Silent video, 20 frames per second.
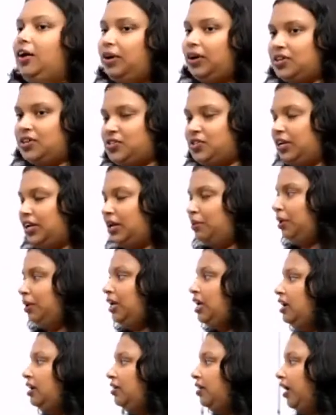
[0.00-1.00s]
Okay, so 11.
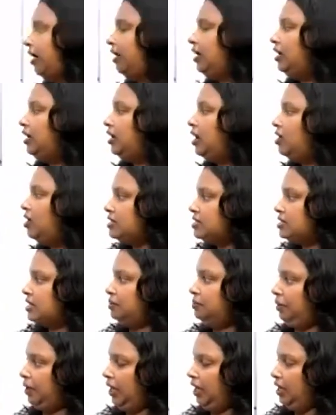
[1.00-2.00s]
Right. Now
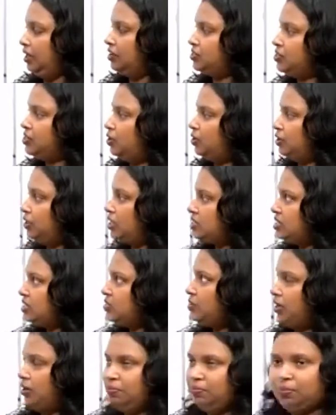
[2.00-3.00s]
listen me. So this is
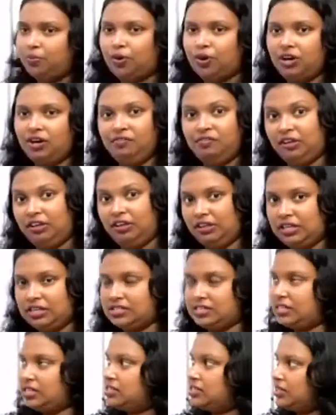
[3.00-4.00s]
very important.
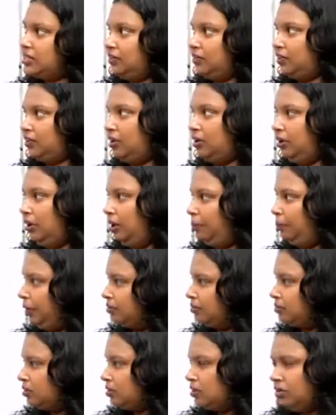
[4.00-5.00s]
This is, I
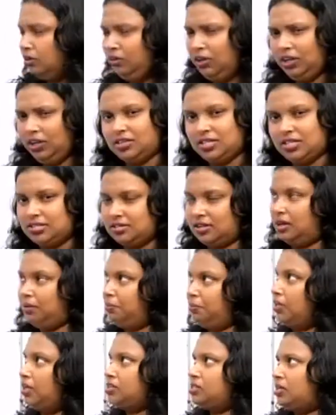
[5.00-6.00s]
mean, you can just
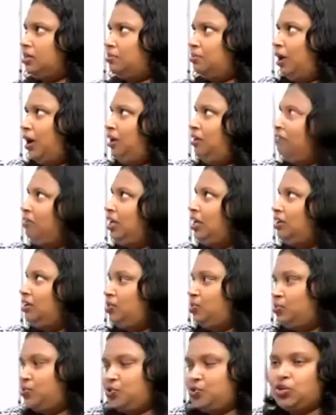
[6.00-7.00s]
keep this in mind. We
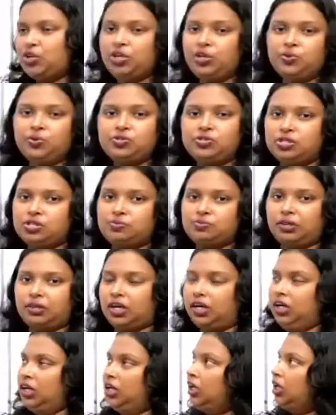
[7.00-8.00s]
usually use this
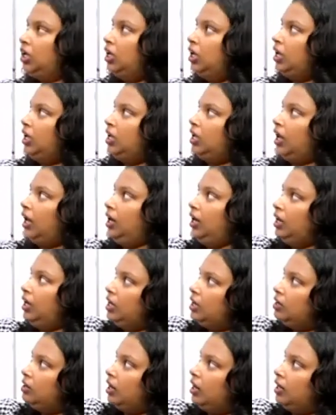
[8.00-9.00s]
method, right?
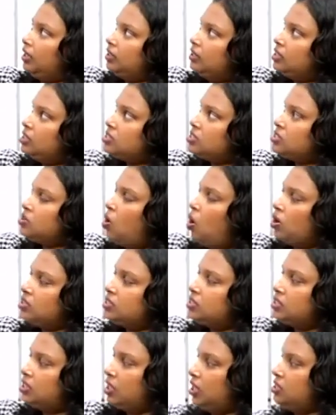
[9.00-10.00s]
Writing this cos
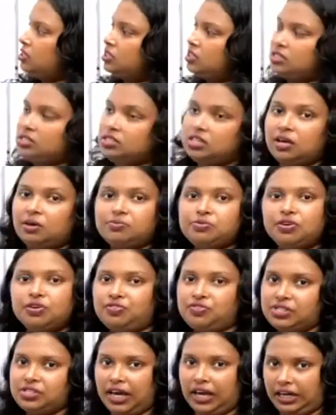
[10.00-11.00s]
things in terms
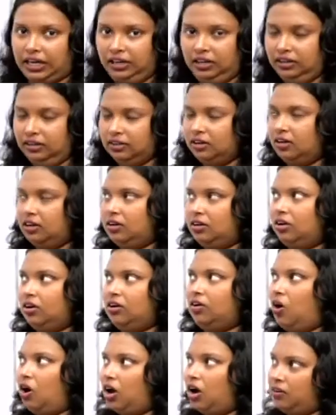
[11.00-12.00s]
of sign,
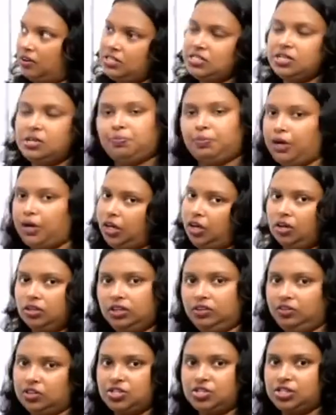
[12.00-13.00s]
not always, depending on
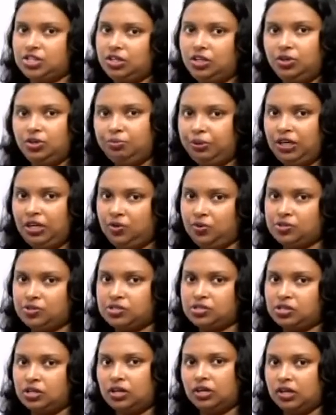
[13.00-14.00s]
the question you may
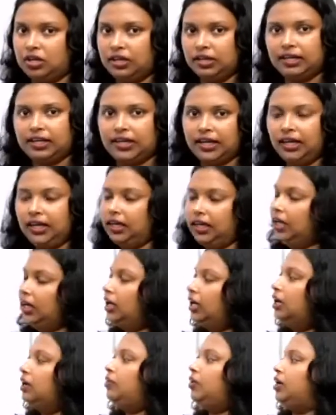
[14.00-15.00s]
use. Clear?
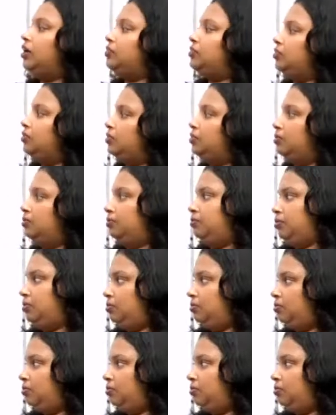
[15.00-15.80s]
Right. So